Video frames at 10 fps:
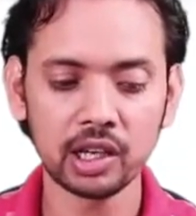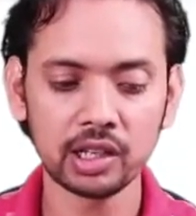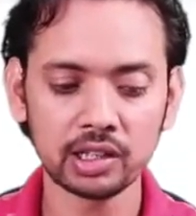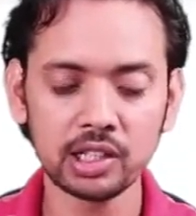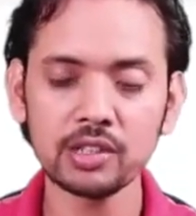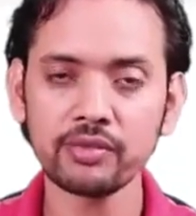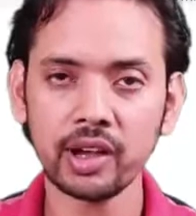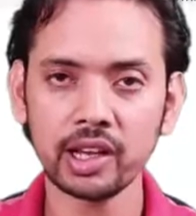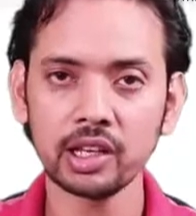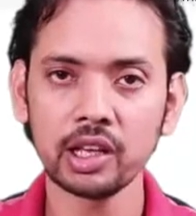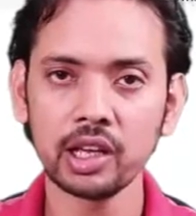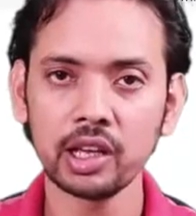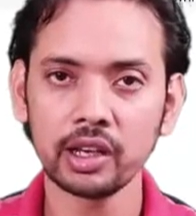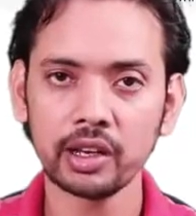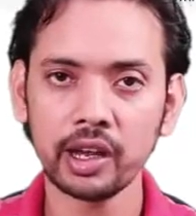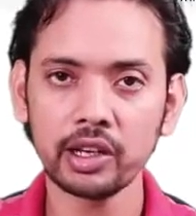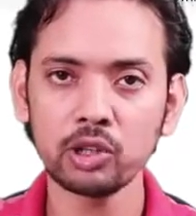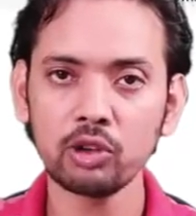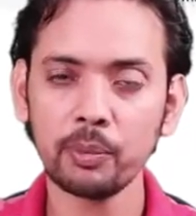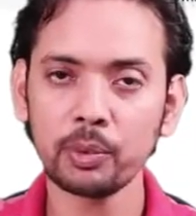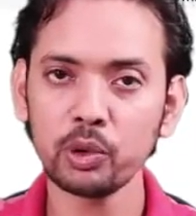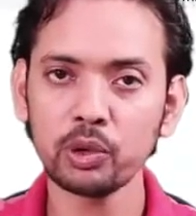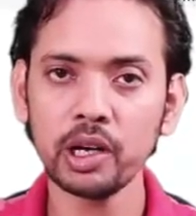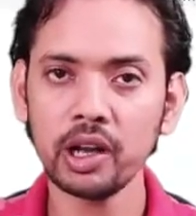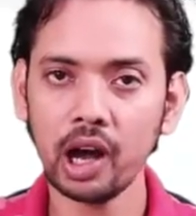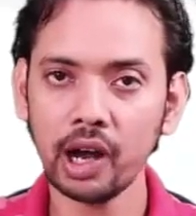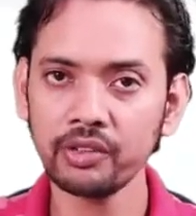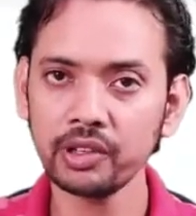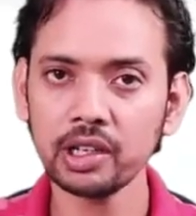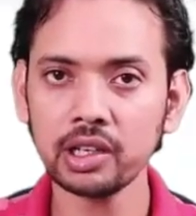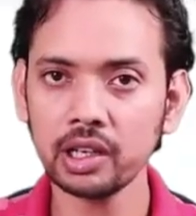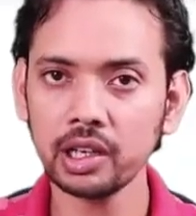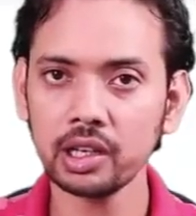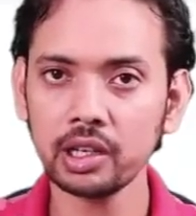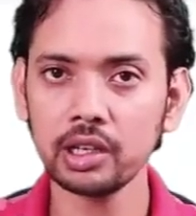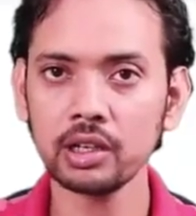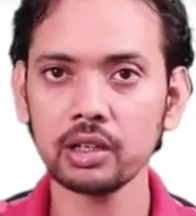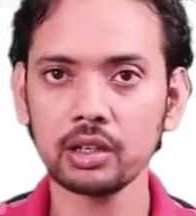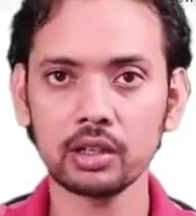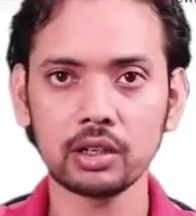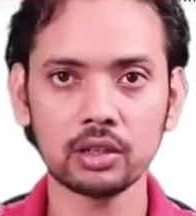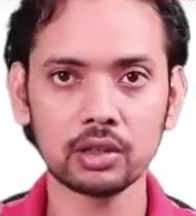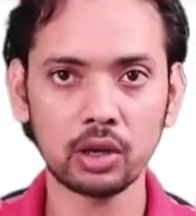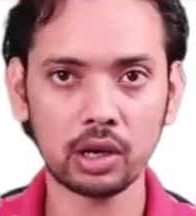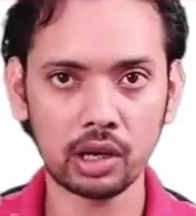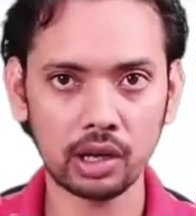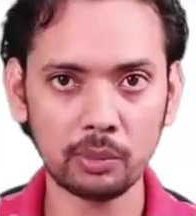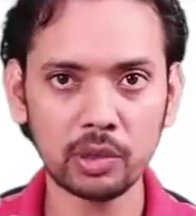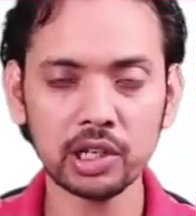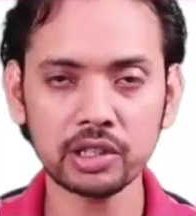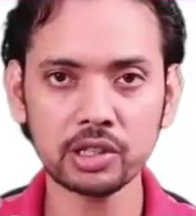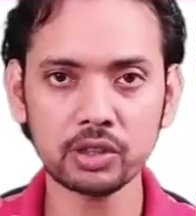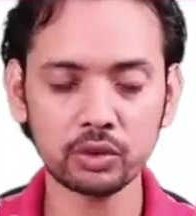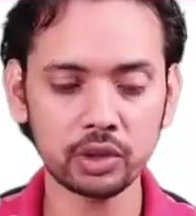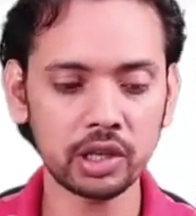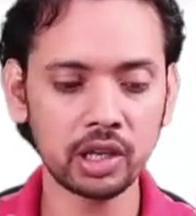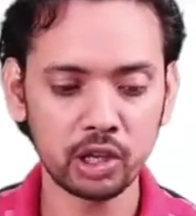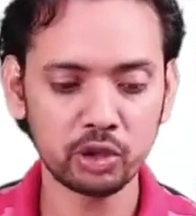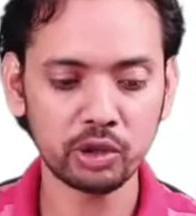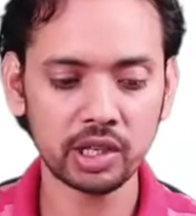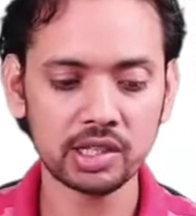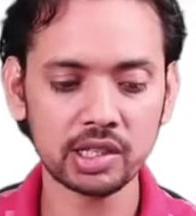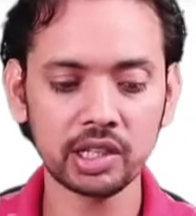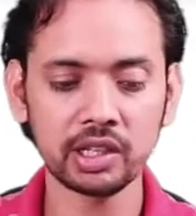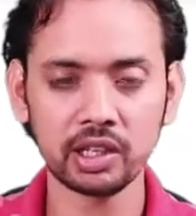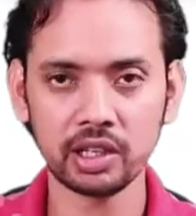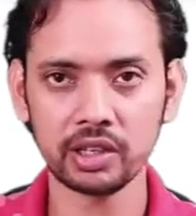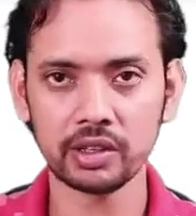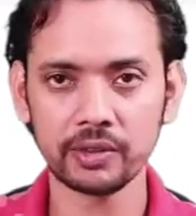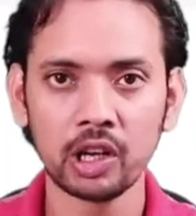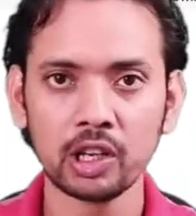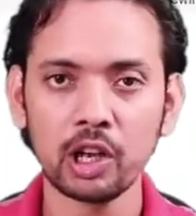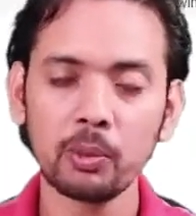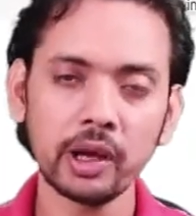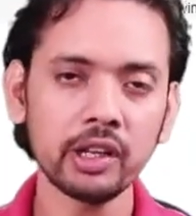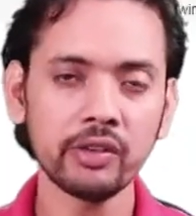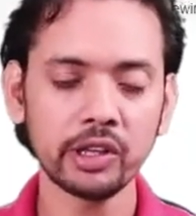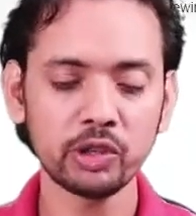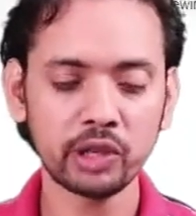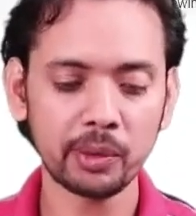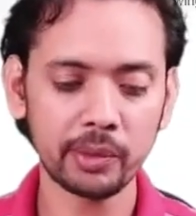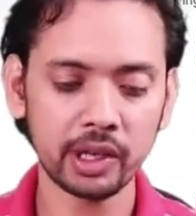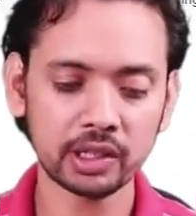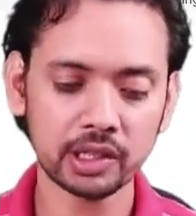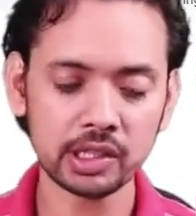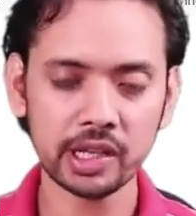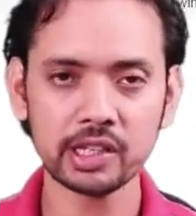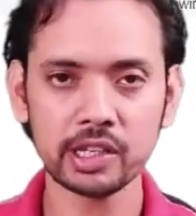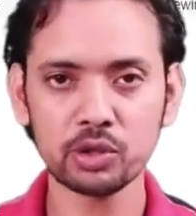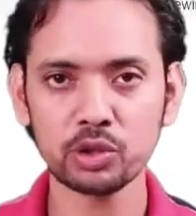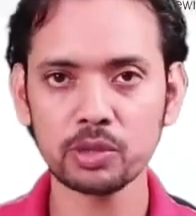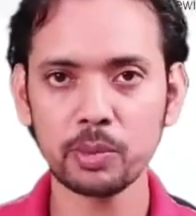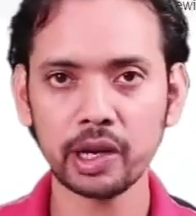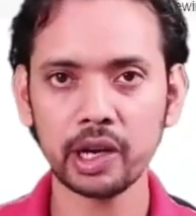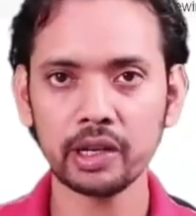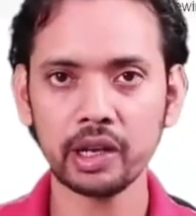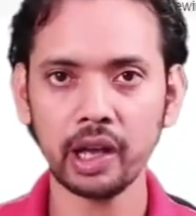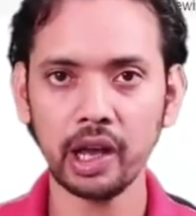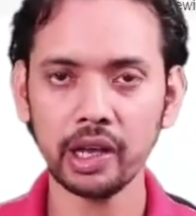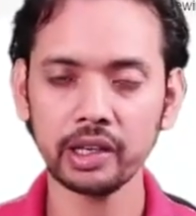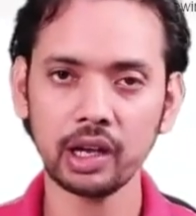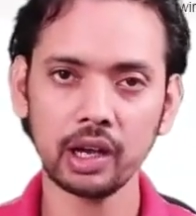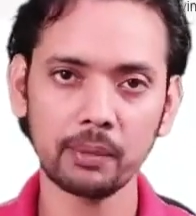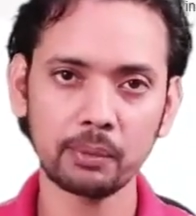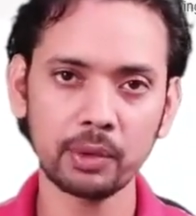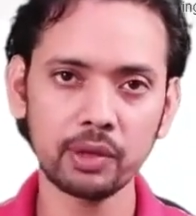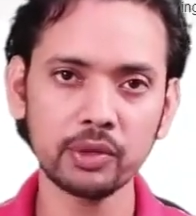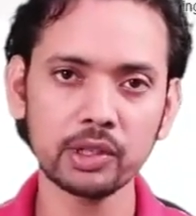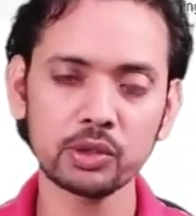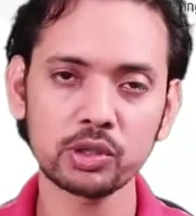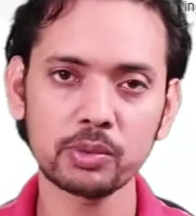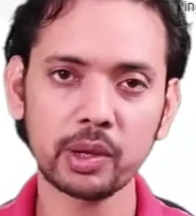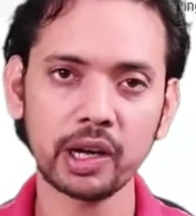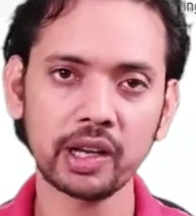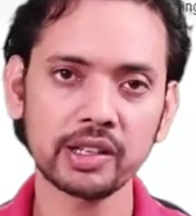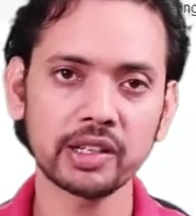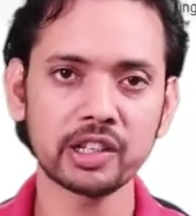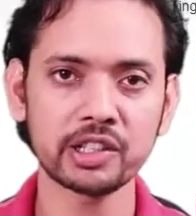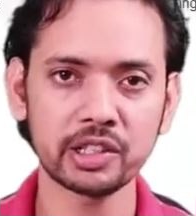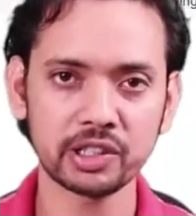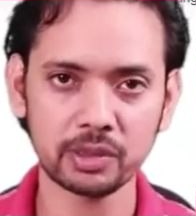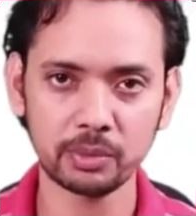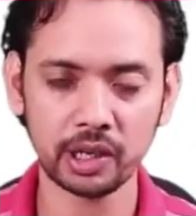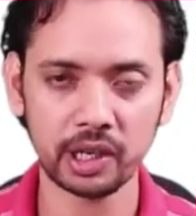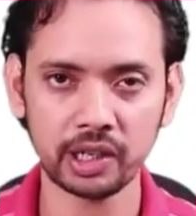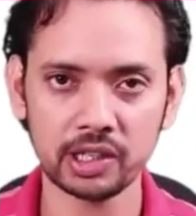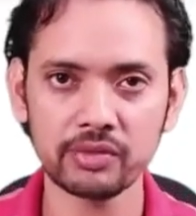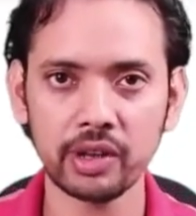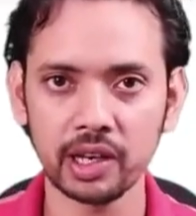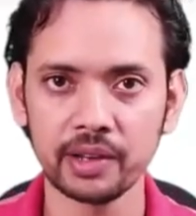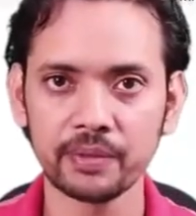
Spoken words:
this file that you uploaded after creating the replication rule, you can see it here. Now by the way, you can make this as a source bucket and the previous source bucket as a destination bucket as well.